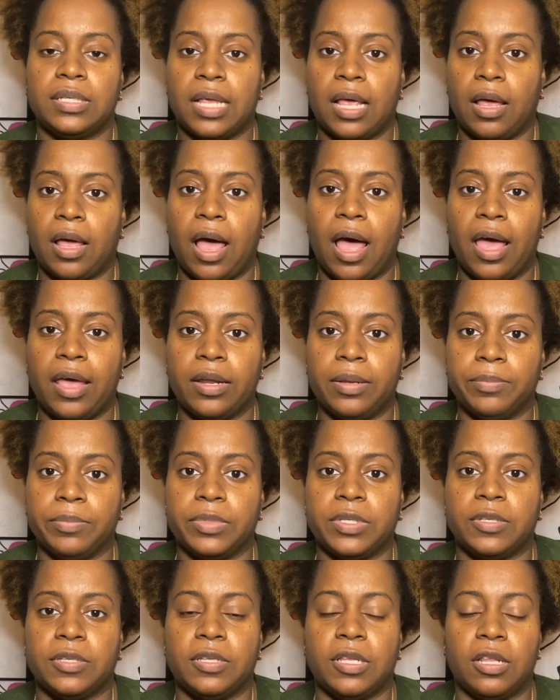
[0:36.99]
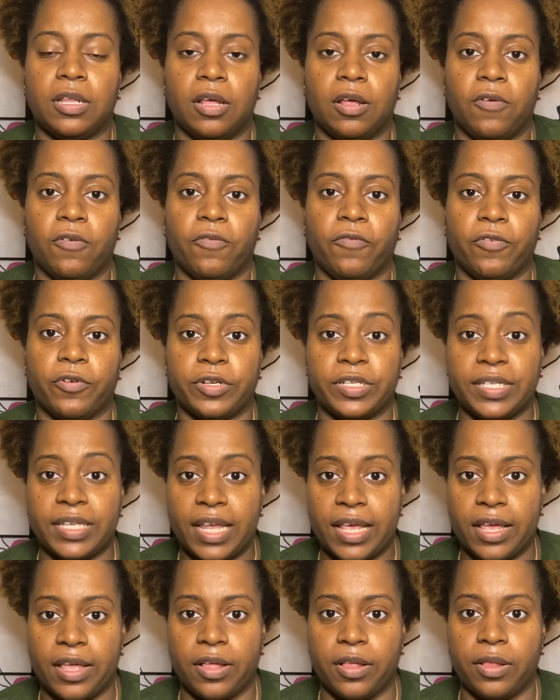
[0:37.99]
items for
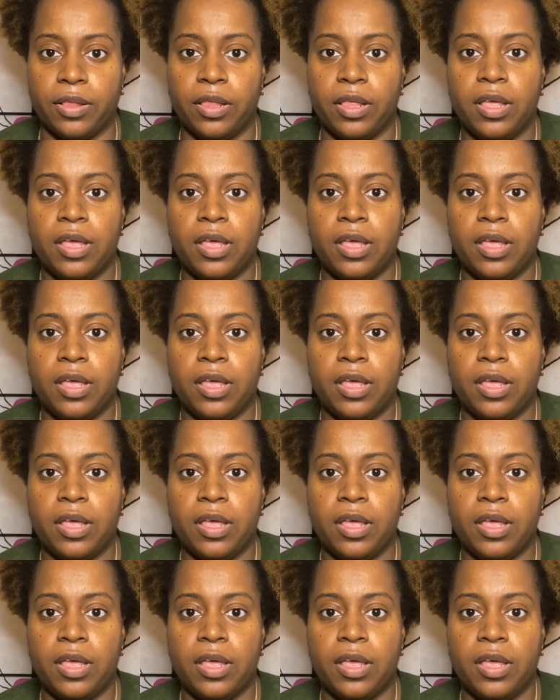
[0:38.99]
sale